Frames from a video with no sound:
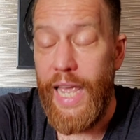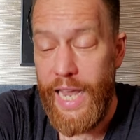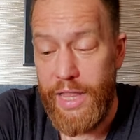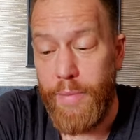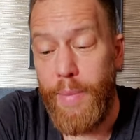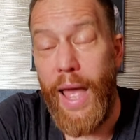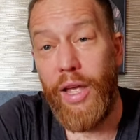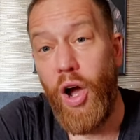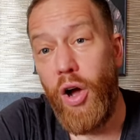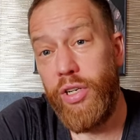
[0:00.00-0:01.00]
in the back
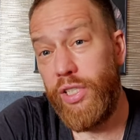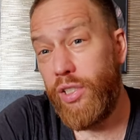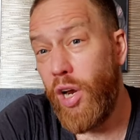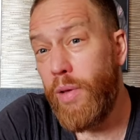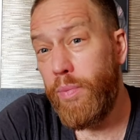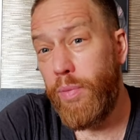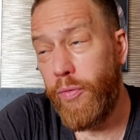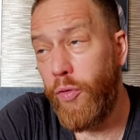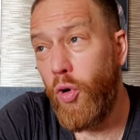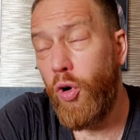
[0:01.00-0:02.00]
garden. He's done it
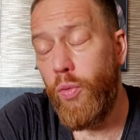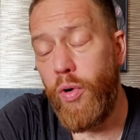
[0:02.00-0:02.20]
before.